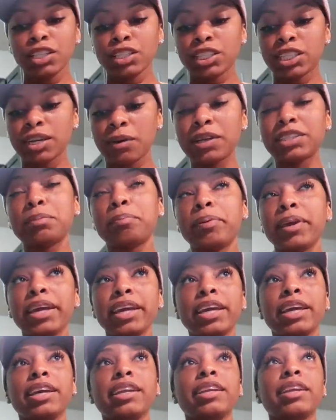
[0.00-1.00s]
So it's
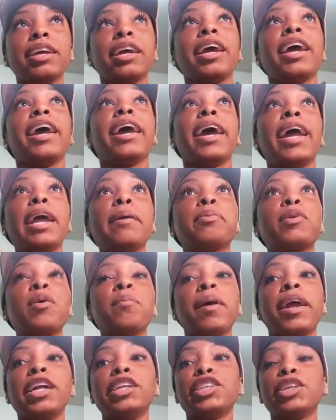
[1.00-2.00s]
been
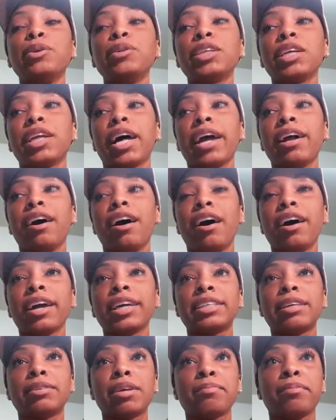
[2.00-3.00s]
April, May, June, July,
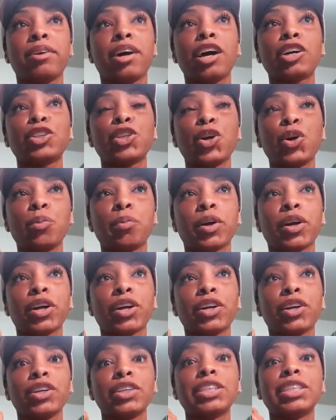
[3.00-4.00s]
August, September, October.